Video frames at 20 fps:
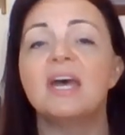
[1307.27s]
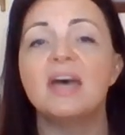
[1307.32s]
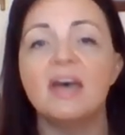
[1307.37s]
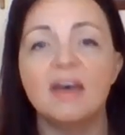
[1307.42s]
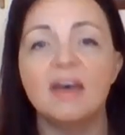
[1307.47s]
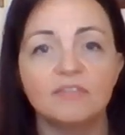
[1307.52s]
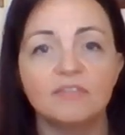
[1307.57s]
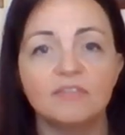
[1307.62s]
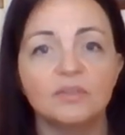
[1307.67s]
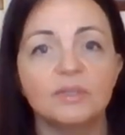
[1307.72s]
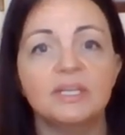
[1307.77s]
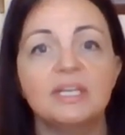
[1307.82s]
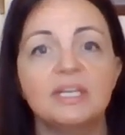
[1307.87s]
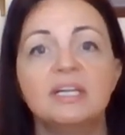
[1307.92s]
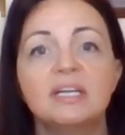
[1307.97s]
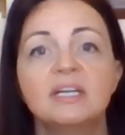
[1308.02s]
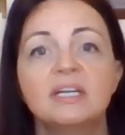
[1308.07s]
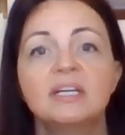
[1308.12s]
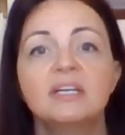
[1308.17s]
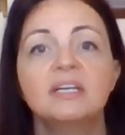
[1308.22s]

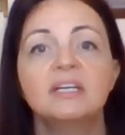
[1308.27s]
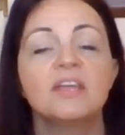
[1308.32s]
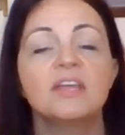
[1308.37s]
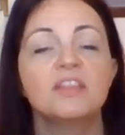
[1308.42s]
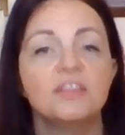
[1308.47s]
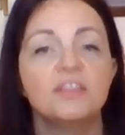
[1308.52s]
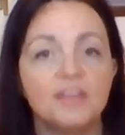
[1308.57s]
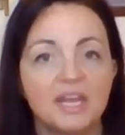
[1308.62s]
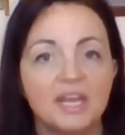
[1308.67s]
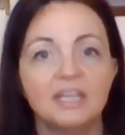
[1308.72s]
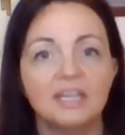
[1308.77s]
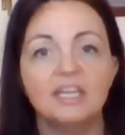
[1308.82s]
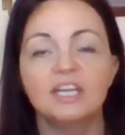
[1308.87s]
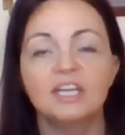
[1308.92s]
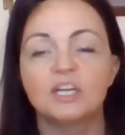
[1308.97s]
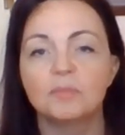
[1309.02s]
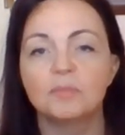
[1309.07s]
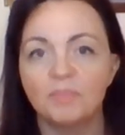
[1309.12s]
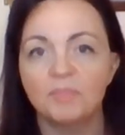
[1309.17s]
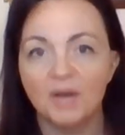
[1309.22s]
every thing he
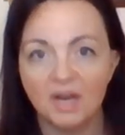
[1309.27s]
could